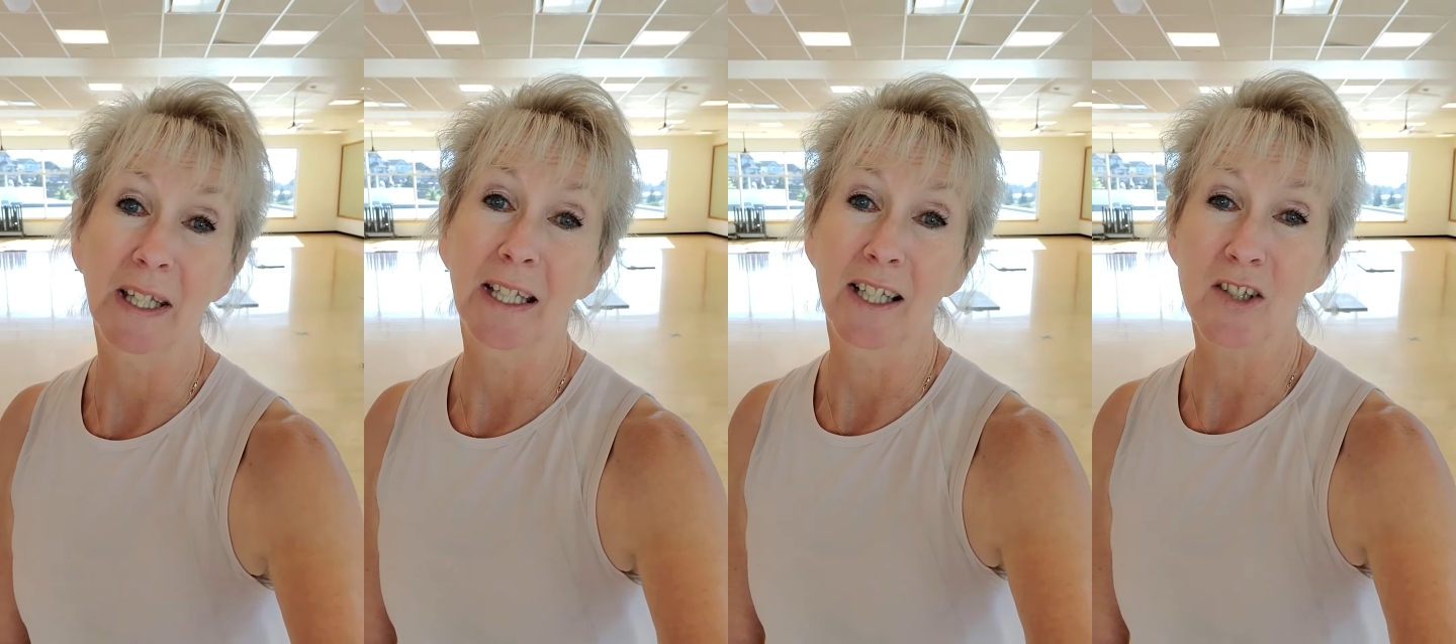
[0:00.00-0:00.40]

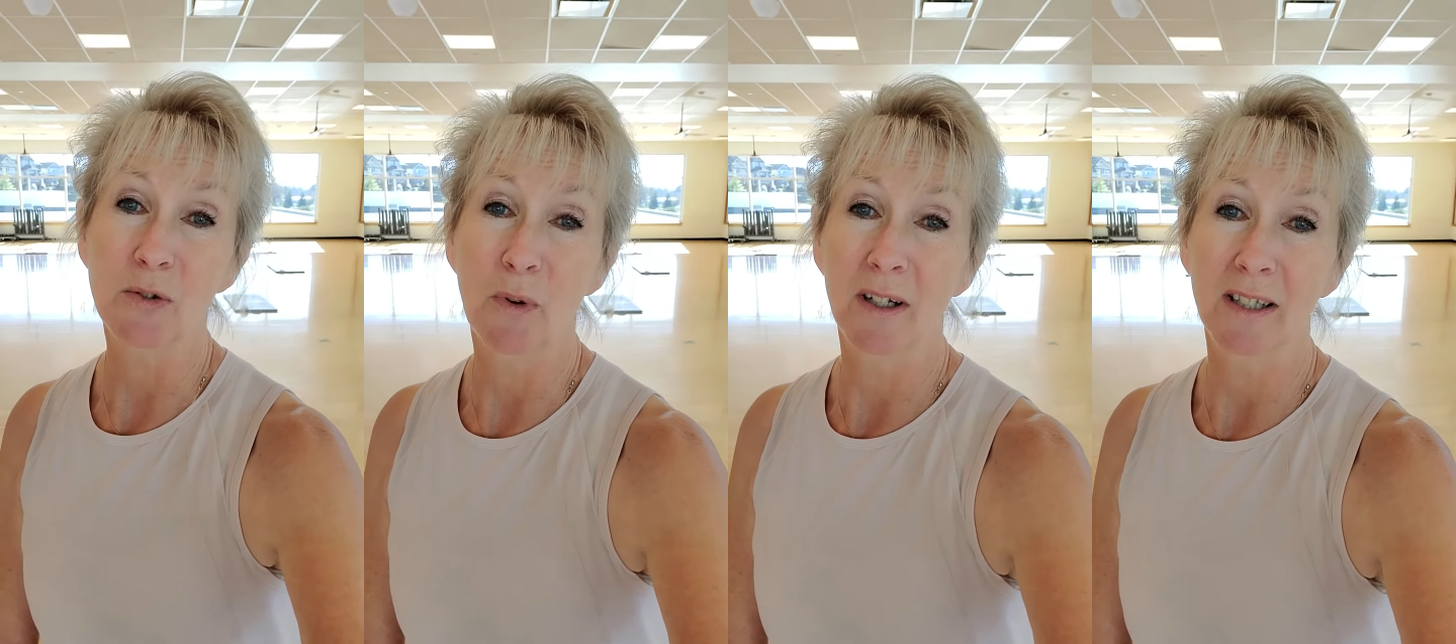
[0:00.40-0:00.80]
and I
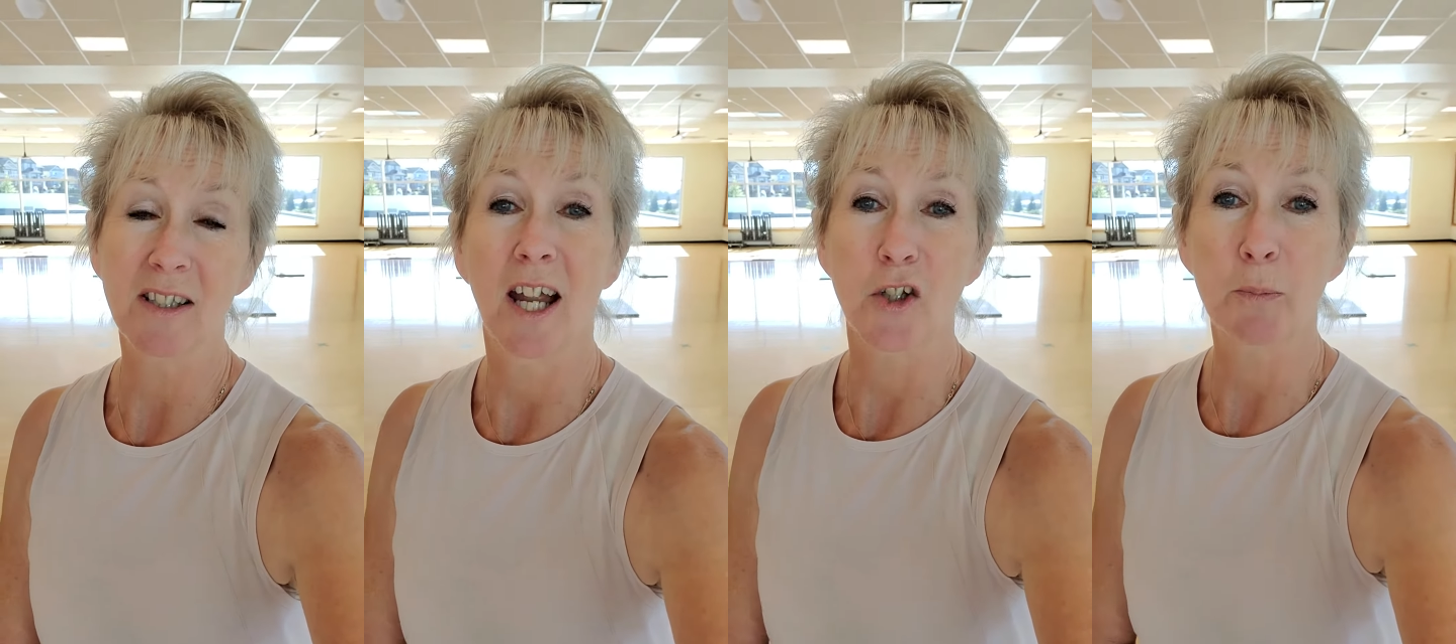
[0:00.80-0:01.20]
just wanted to
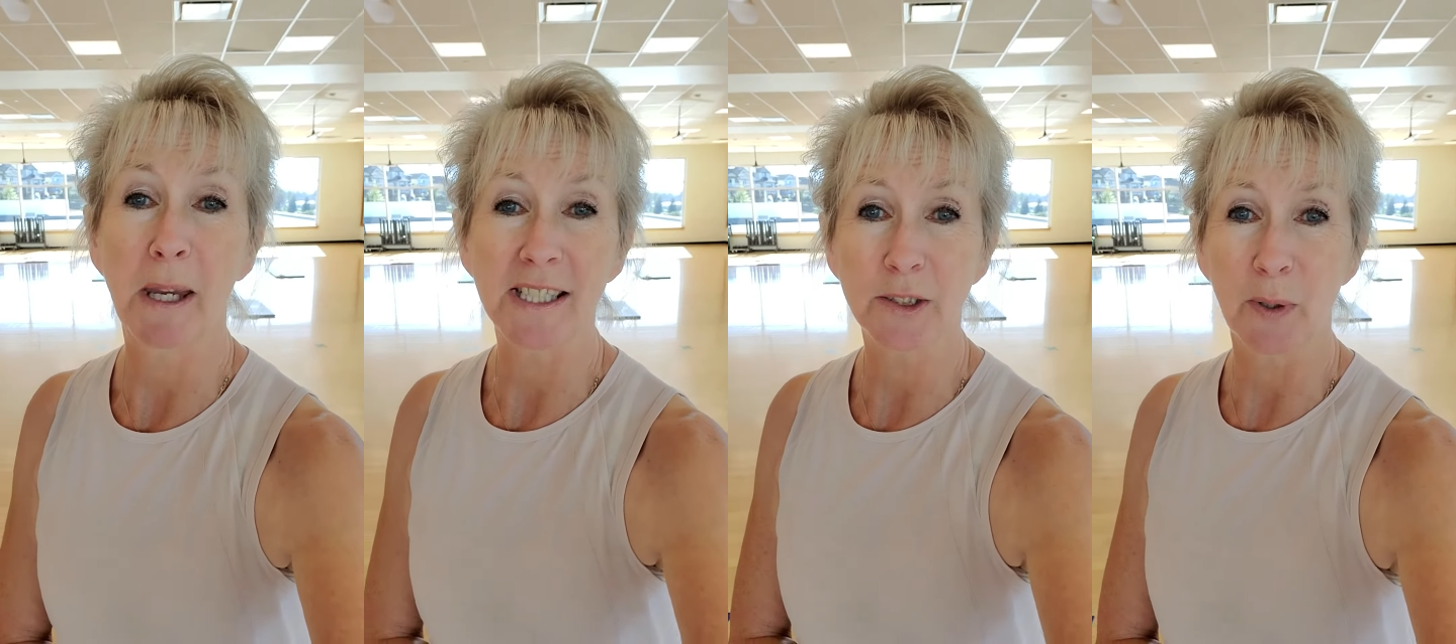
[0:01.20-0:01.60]
touch
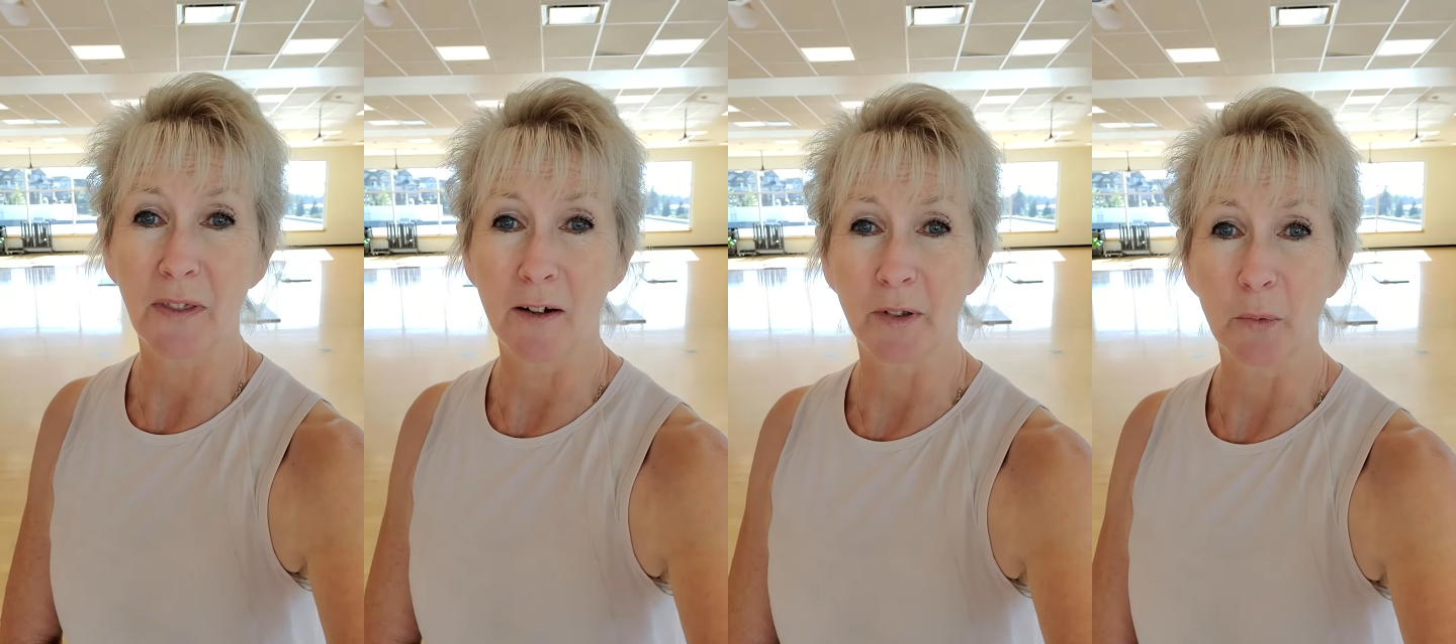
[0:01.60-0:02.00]
base
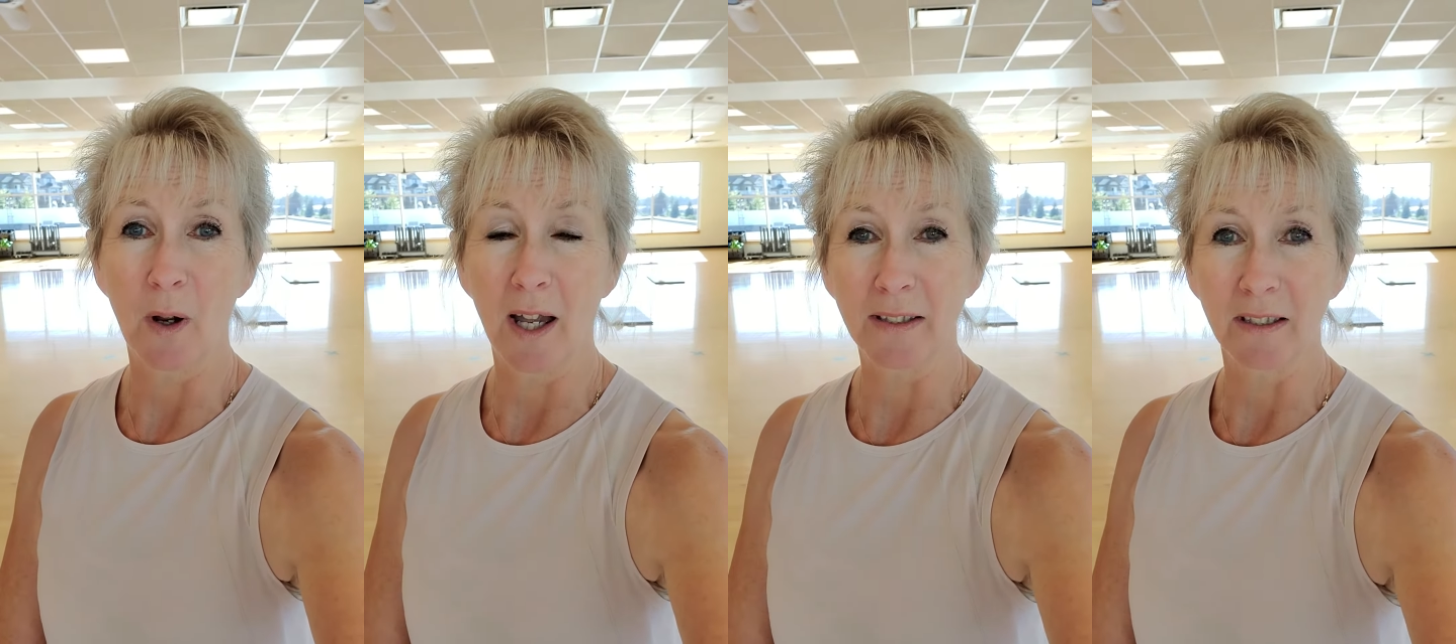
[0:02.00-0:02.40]
with
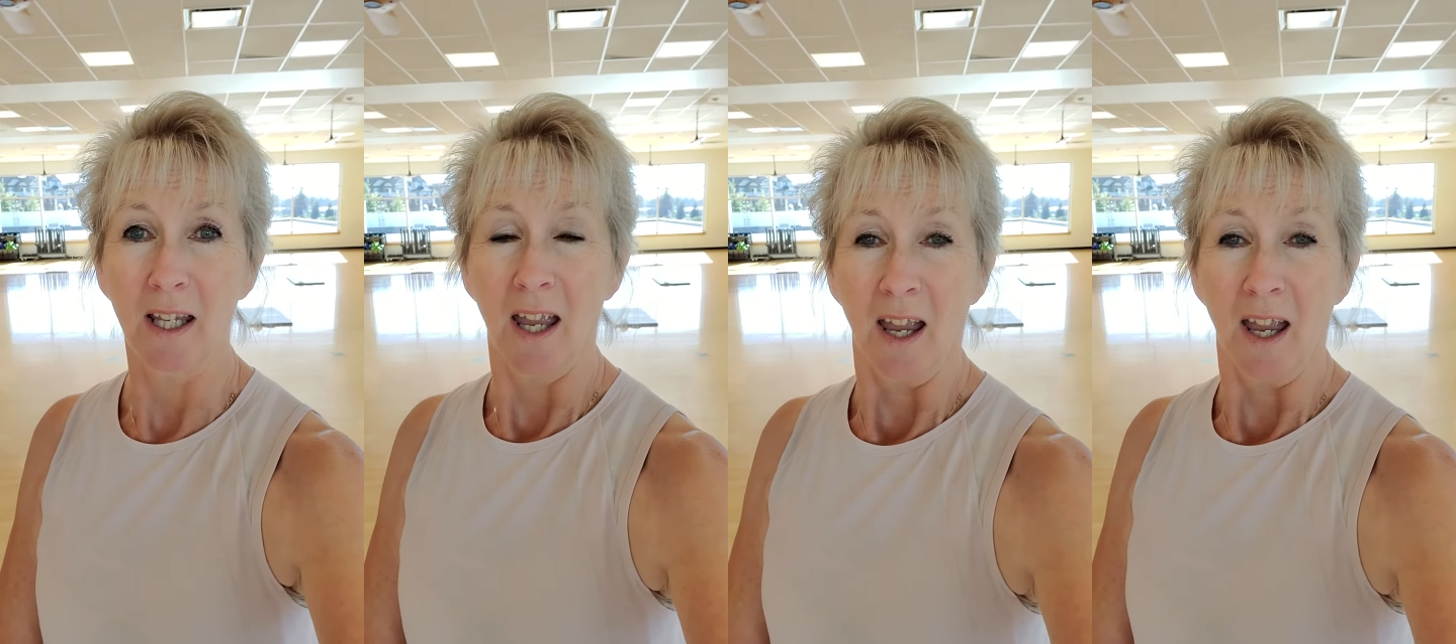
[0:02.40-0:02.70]
everyone